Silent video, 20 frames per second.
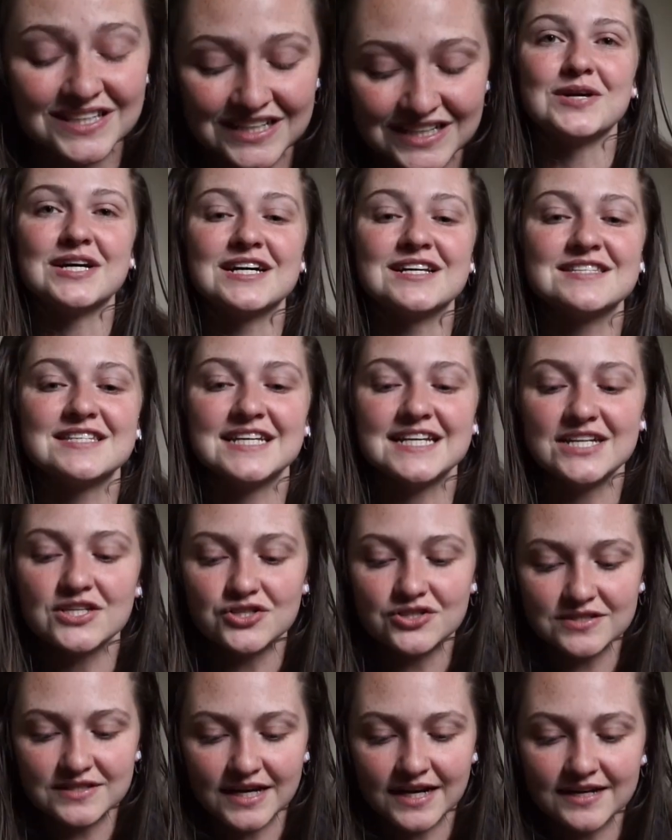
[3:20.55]
because he
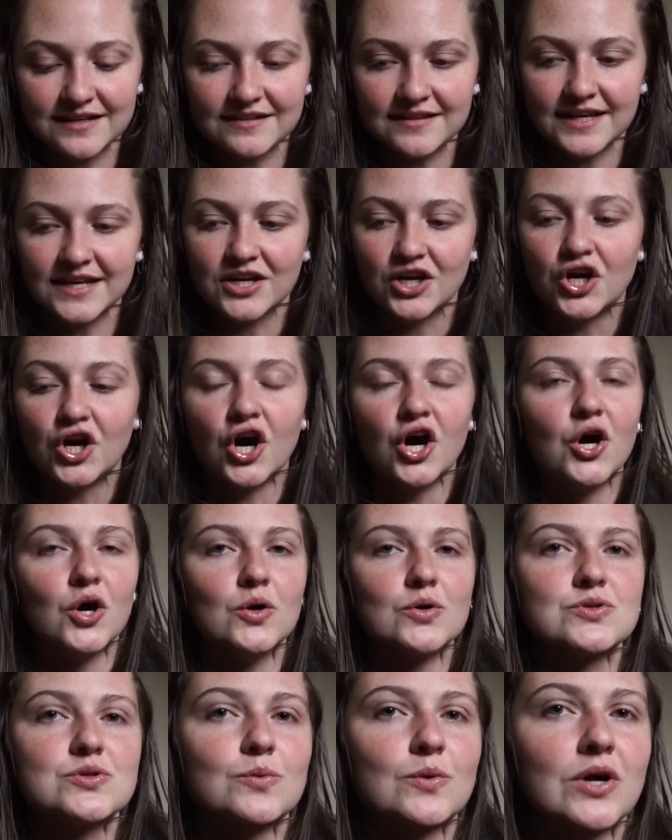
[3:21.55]
just kind of like
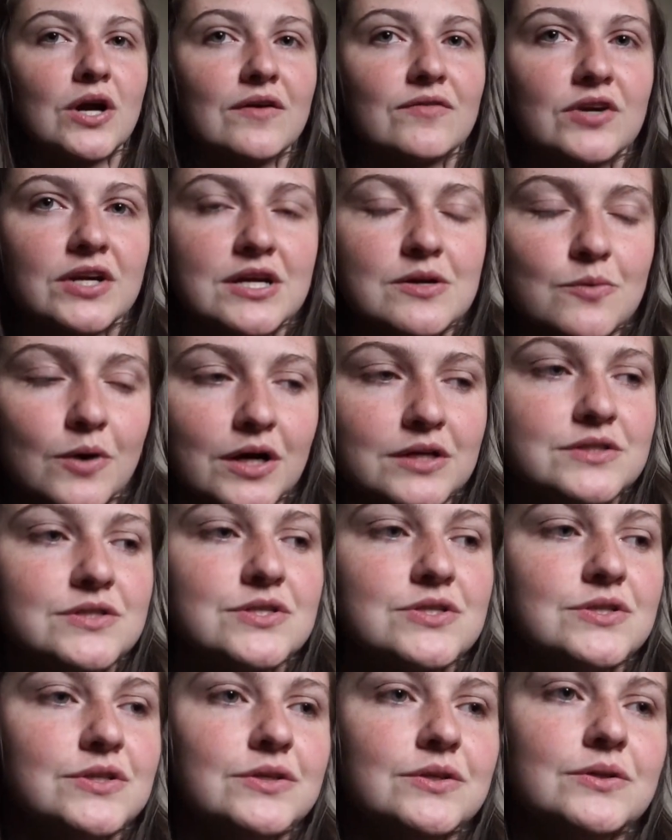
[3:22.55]
goes wherever he
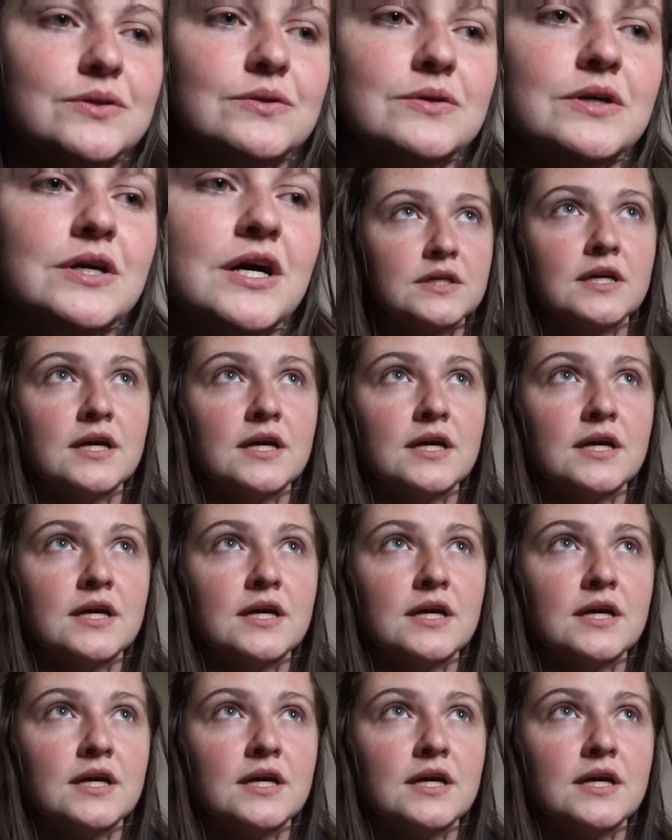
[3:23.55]
wants to,